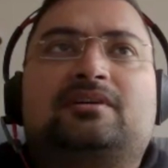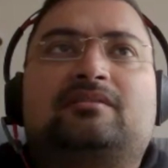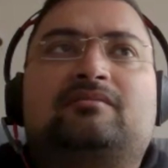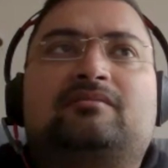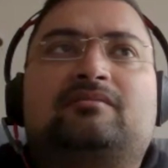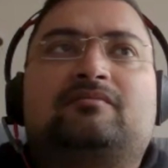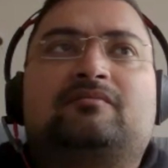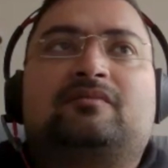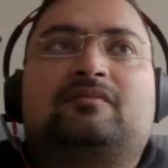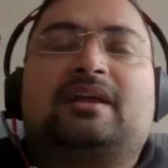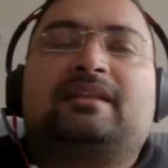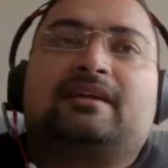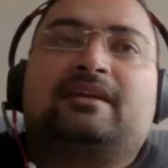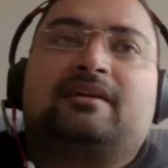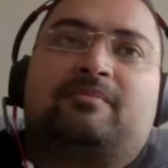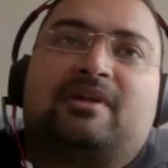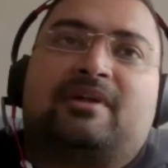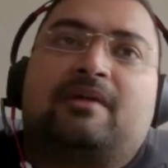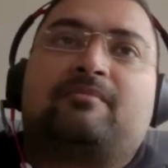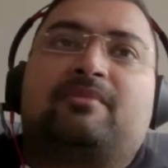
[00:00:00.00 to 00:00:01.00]
while their
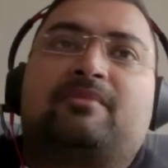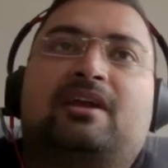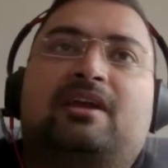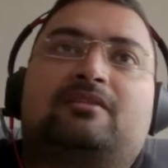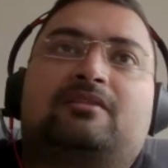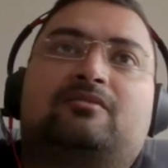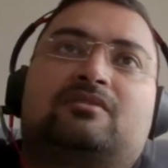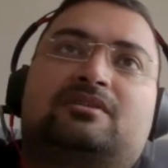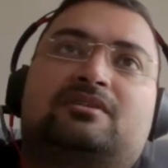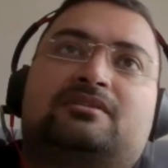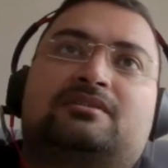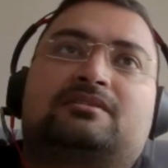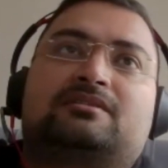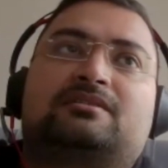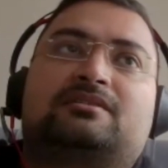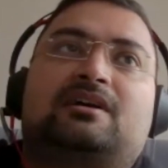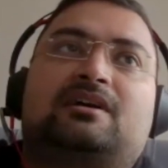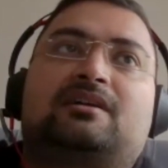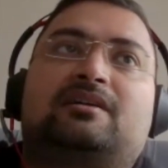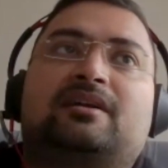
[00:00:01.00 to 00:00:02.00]
primary
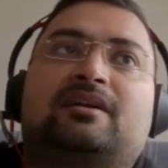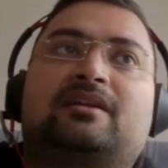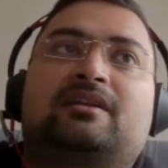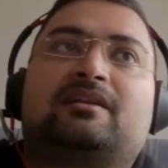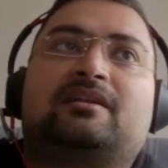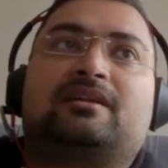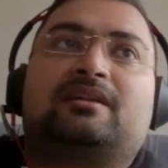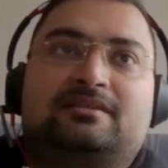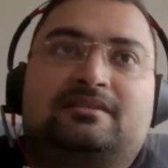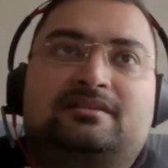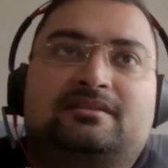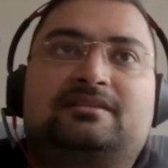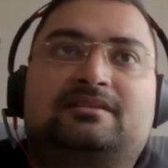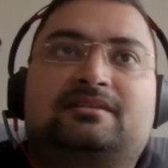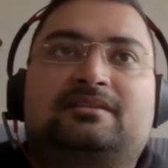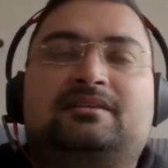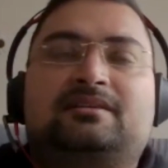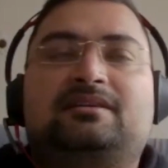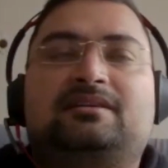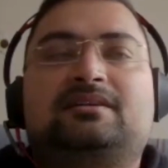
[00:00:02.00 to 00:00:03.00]
headquarters are in London,
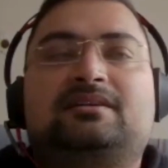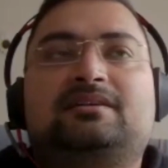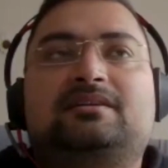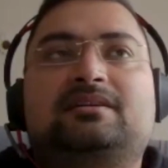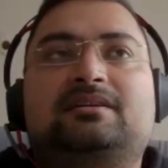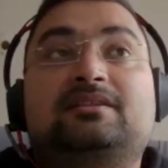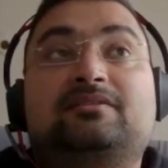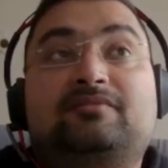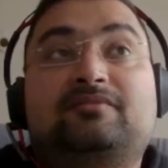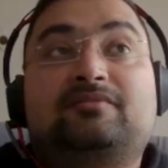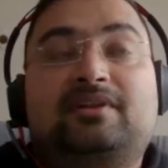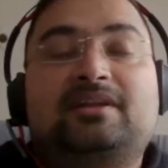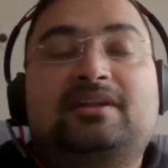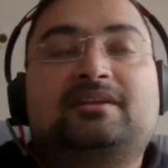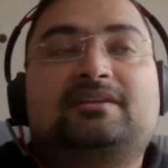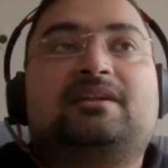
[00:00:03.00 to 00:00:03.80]
in the Wellington